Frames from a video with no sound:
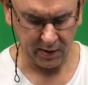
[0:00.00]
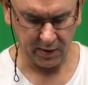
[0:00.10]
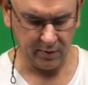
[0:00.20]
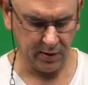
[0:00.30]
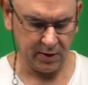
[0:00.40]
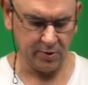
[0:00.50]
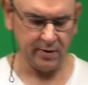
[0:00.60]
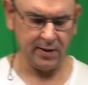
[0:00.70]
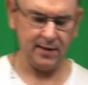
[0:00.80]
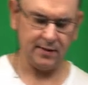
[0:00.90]
And you and you
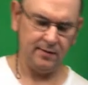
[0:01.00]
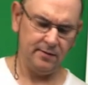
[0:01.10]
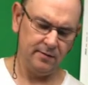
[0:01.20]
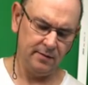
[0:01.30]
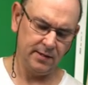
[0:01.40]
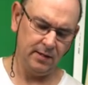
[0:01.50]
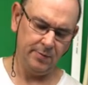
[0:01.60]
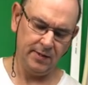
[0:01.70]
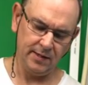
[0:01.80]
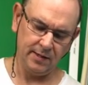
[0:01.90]
can get uh,
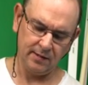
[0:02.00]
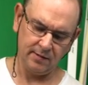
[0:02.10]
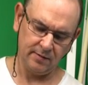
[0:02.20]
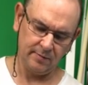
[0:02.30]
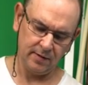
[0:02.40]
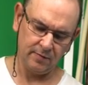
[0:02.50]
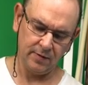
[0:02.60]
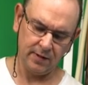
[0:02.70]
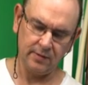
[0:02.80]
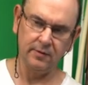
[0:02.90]
TP-Link and other
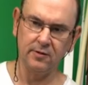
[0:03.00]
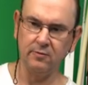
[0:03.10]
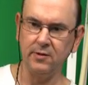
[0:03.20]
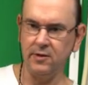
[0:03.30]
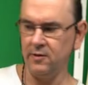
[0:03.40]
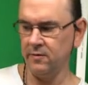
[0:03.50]
manufacturers switches.